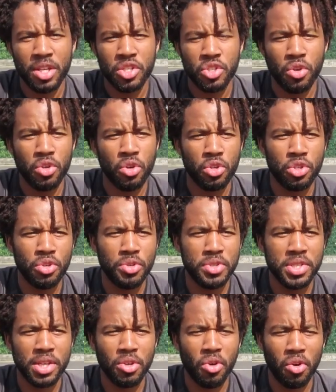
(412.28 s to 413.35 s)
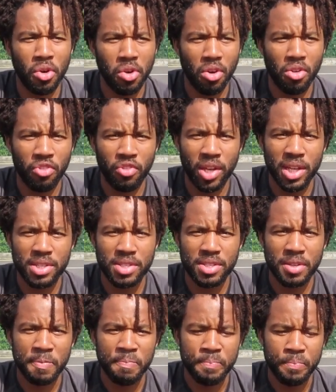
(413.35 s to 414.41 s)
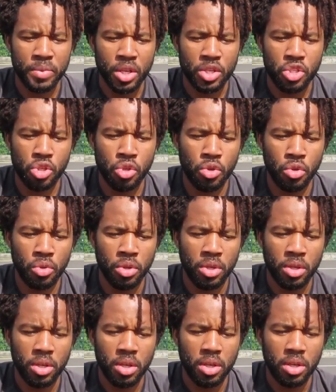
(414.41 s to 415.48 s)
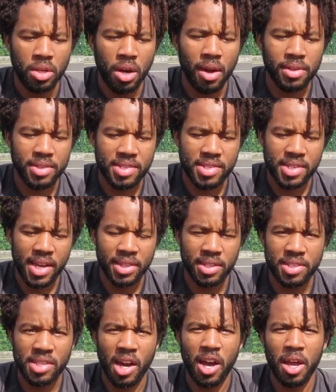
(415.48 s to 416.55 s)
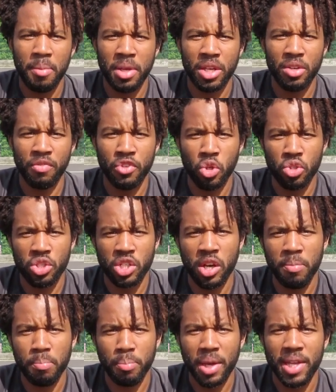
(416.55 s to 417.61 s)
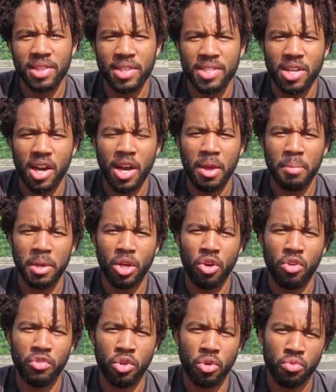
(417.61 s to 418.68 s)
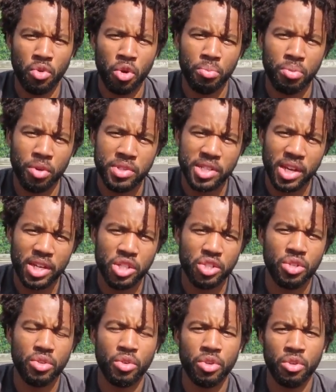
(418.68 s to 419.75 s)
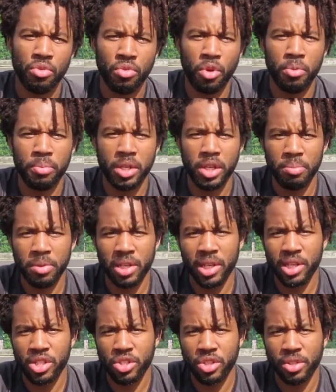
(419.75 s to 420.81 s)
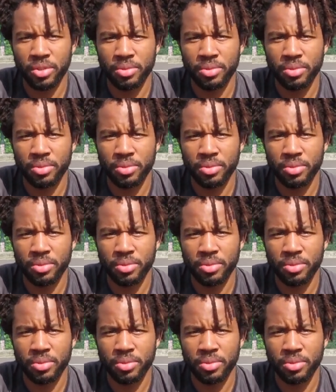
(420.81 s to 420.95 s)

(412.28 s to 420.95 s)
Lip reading: So you're using your clock face to understand the timing of your jump and the timing of your rope rotation or your rope manipulation.